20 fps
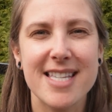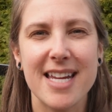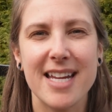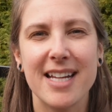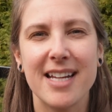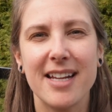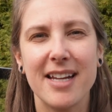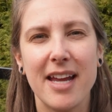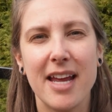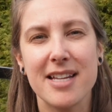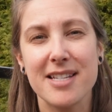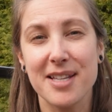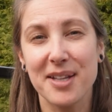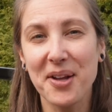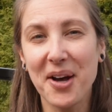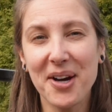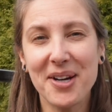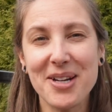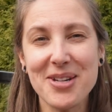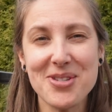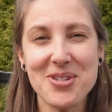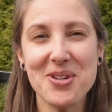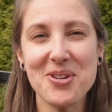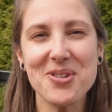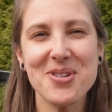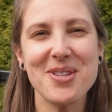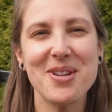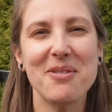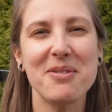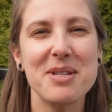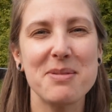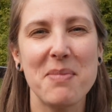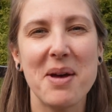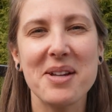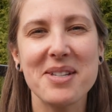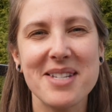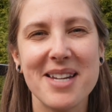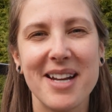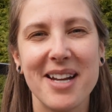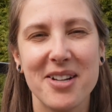as long as your snow is
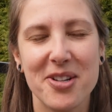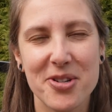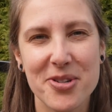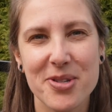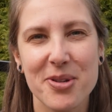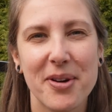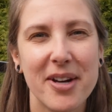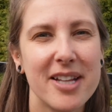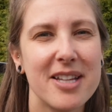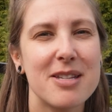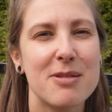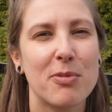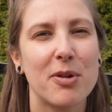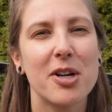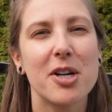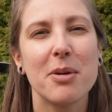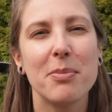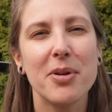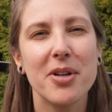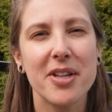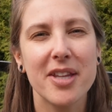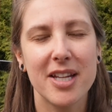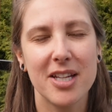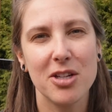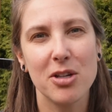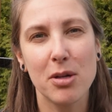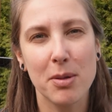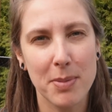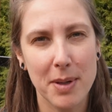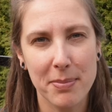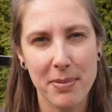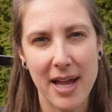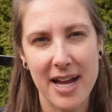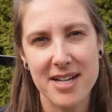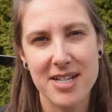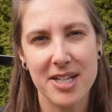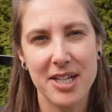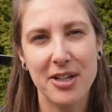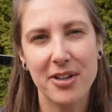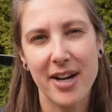melted and your soil is workable, then you could be
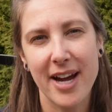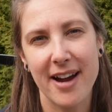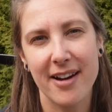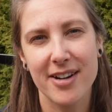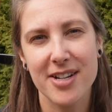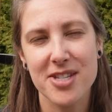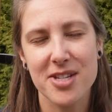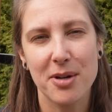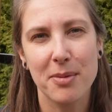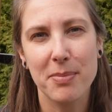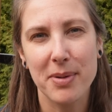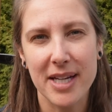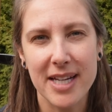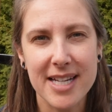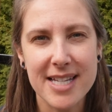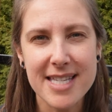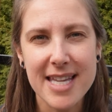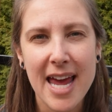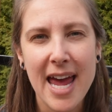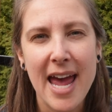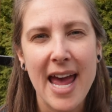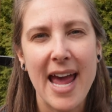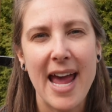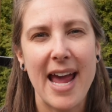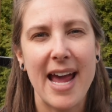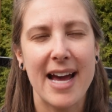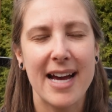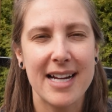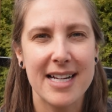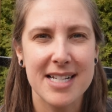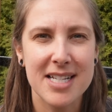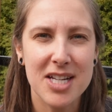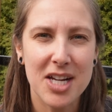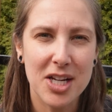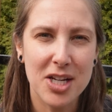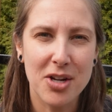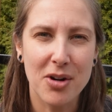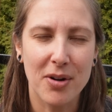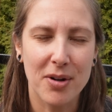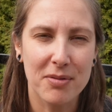planting your carrots, your beets, and
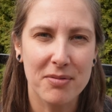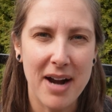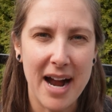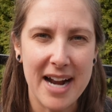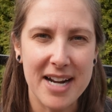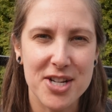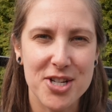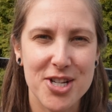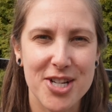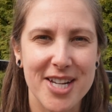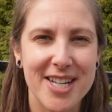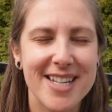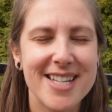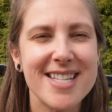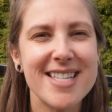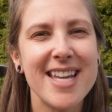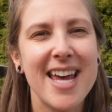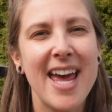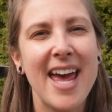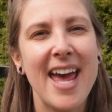your radishes.